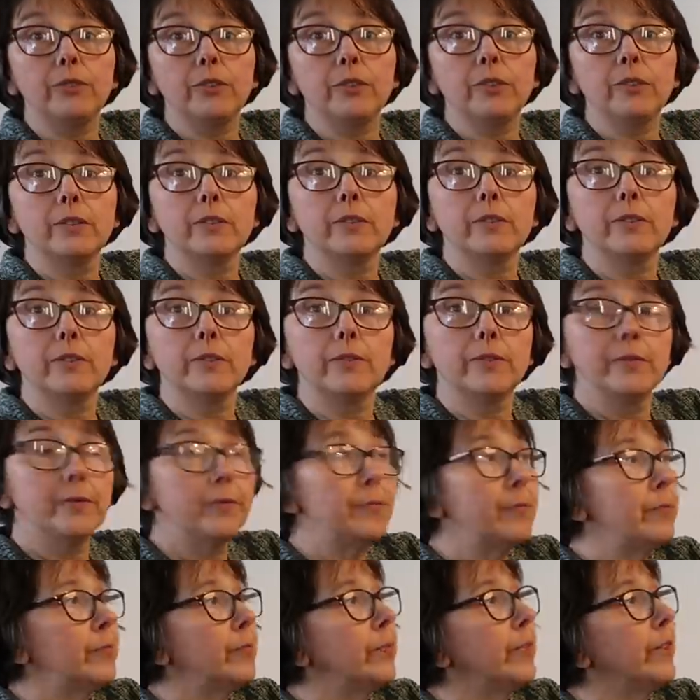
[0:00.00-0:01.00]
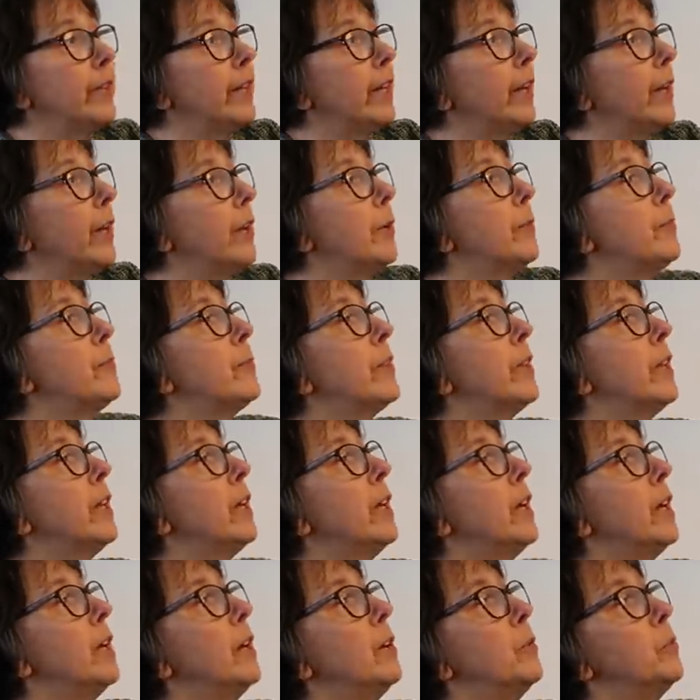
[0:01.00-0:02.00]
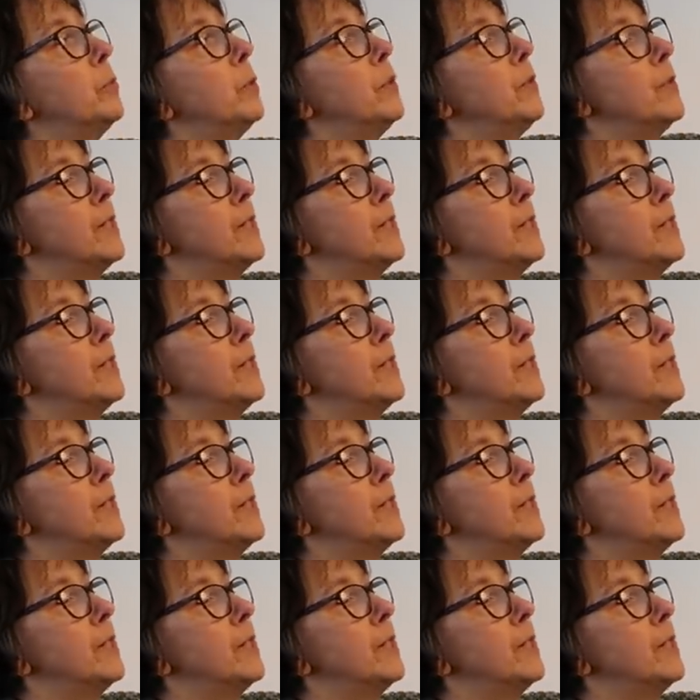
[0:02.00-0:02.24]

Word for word: To make the shelf, yeah. Yeah. Looking and good.